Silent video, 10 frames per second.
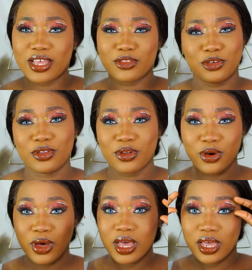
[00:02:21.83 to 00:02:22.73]
Do you know
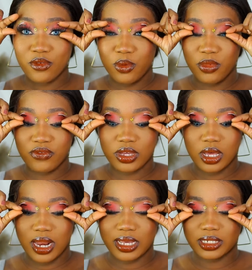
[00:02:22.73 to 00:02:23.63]
removing your
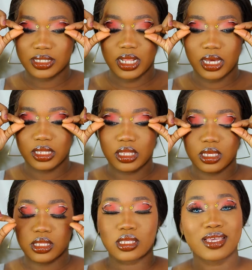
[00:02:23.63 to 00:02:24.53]
lashes like
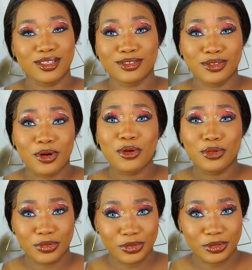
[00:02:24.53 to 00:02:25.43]
this is not
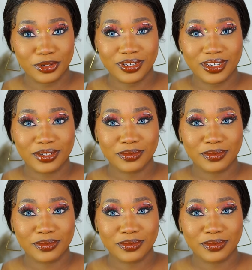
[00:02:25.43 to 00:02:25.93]
good?